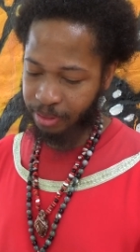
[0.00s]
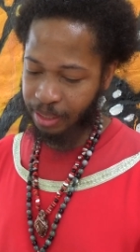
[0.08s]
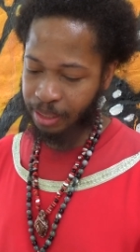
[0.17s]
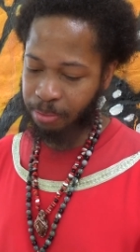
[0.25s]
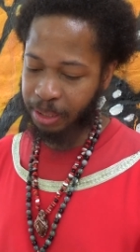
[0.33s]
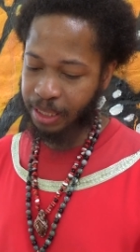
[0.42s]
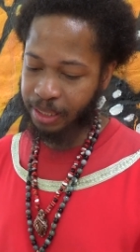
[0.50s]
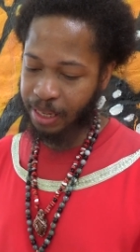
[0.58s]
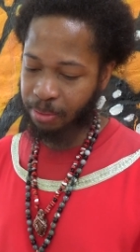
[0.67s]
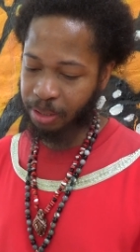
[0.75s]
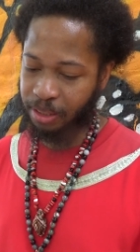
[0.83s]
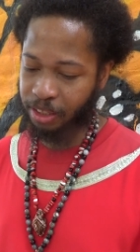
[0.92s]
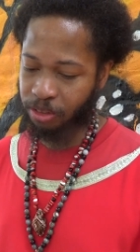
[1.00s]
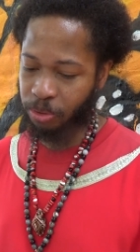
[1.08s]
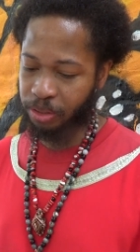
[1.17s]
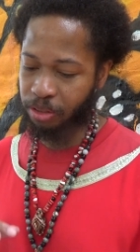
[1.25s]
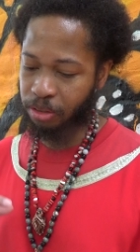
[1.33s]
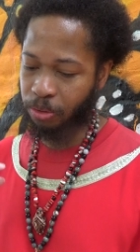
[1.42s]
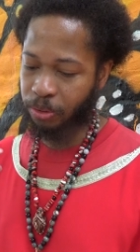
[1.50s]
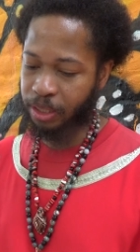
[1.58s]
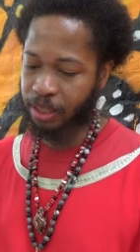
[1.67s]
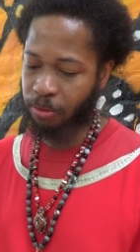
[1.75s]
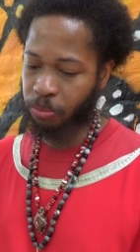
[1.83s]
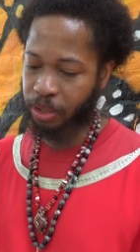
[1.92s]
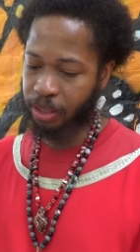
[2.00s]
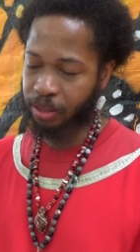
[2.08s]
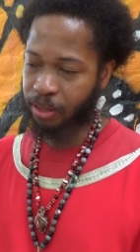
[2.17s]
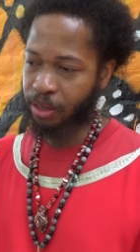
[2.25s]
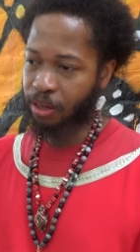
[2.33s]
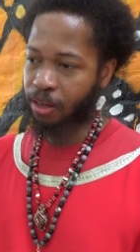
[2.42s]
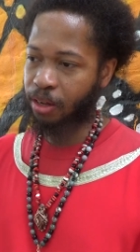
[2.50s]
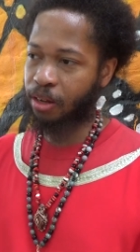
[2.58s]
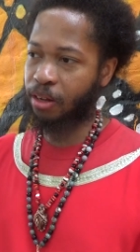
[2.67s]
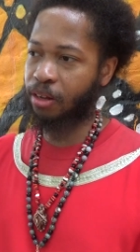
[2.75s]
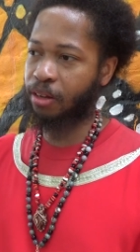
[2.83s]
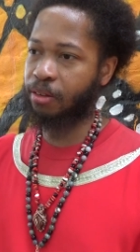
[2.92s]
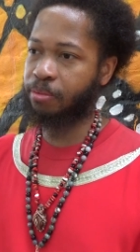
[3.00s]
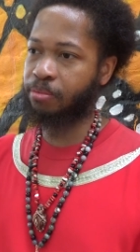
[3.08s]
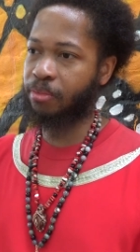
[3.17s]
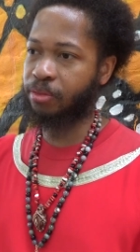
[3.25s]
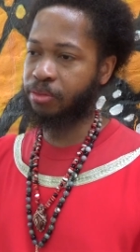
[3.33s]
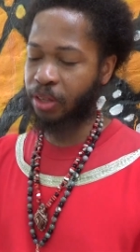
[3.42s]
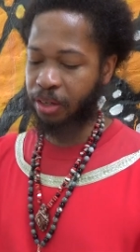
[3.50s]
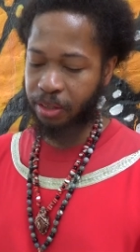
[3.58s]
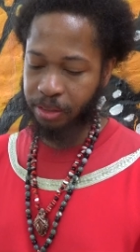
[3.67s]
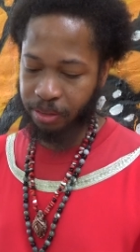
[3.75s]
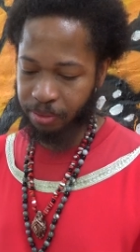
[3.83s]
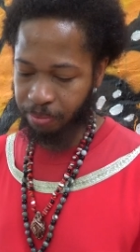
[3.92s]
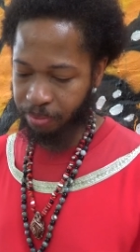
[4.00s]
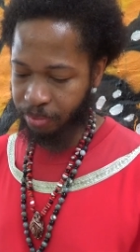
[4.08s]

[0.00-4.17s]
Let me get that because what the Lord He can what uh, thunder